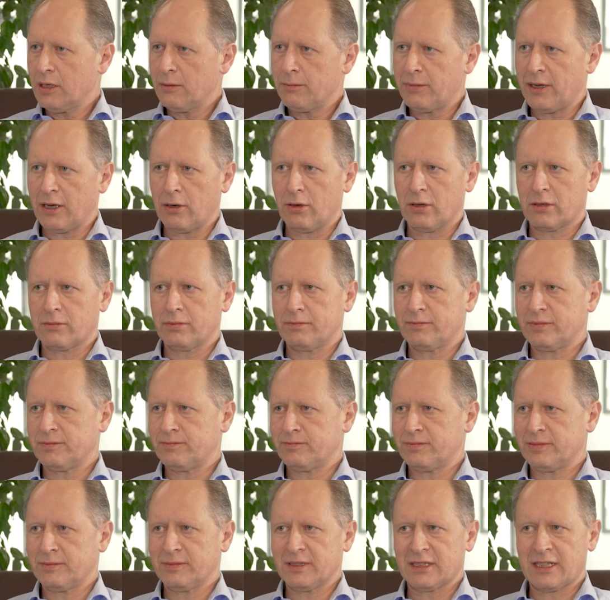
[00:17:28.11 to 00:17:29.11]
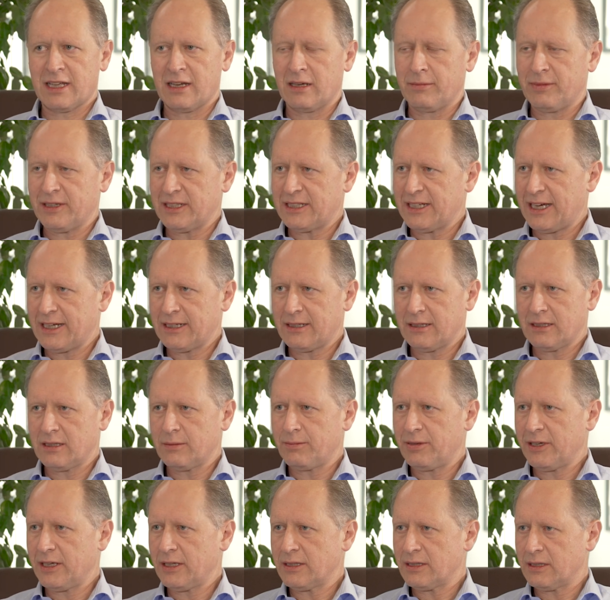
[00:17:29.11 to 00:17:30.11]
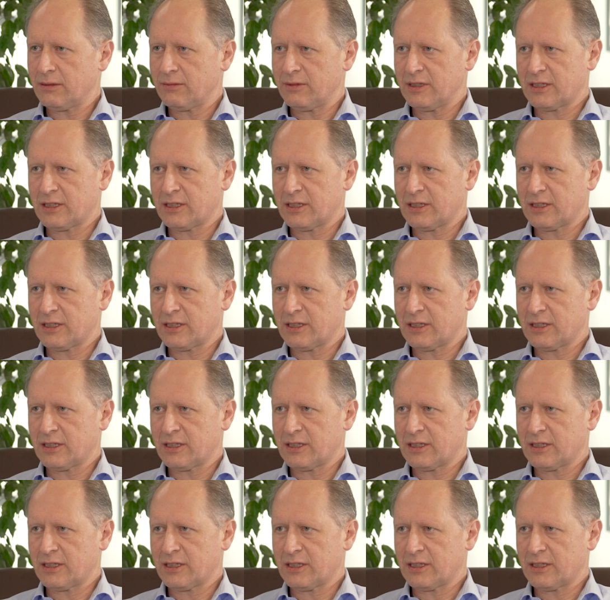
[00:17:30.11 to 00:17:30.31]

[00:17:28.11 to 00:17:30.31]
But look, it's going to be data dependent.